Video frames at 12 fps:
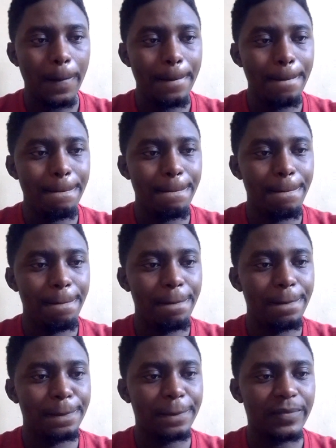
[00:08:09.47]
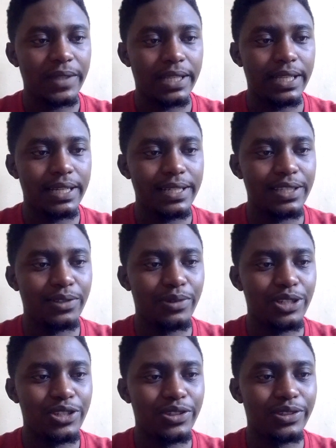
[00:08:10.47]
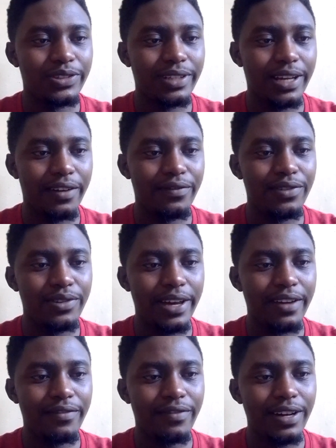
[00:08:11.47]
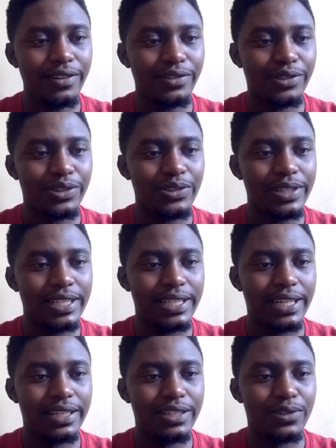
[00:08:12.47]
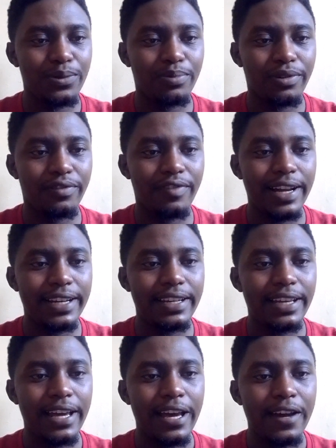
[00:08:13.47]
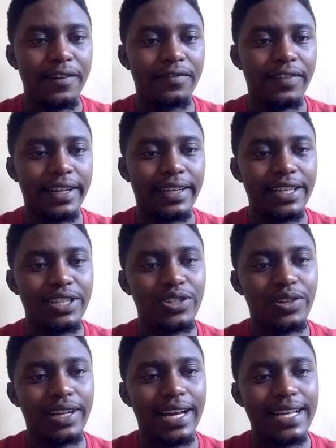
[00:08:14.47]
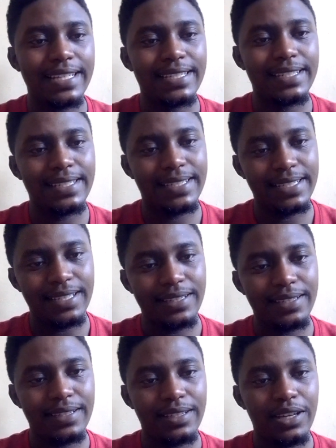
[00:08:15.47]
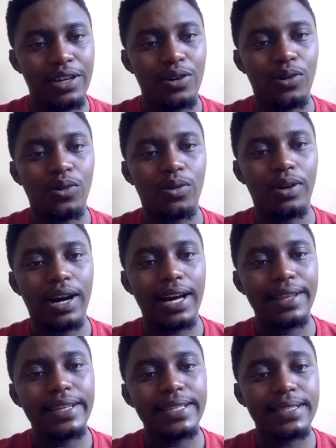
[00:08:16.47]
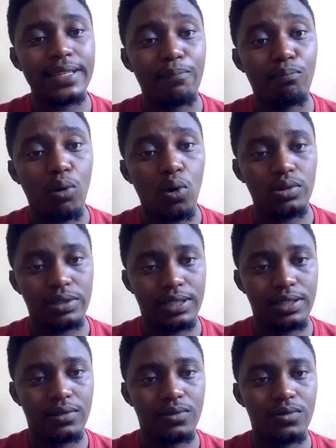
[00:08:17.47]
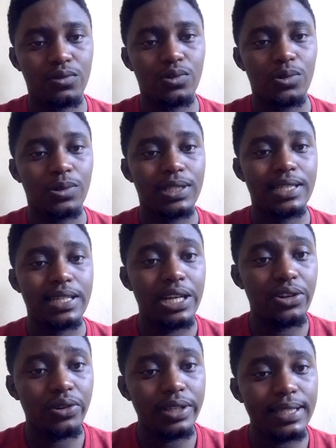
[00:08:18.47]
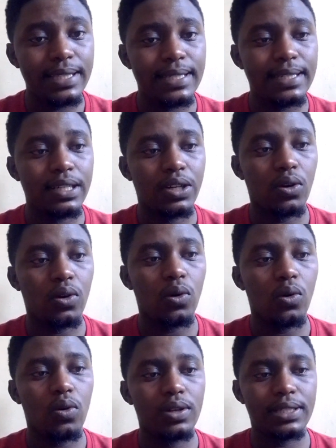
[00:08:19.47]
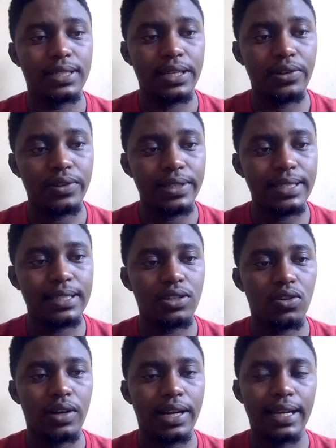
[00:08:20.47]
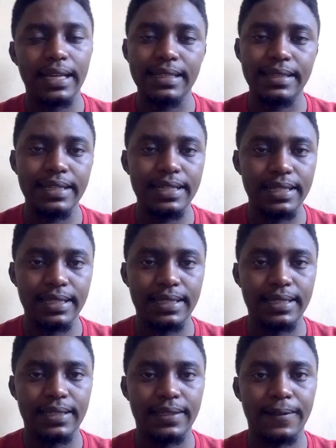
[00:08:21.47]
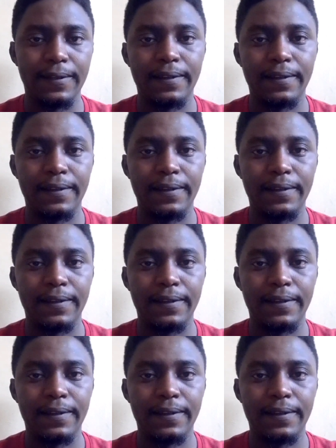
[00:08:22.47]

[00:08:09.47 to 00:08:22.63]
The next question, have you ever or do you intend to provide financial assistance or other support to terrorists or terrorist organizations?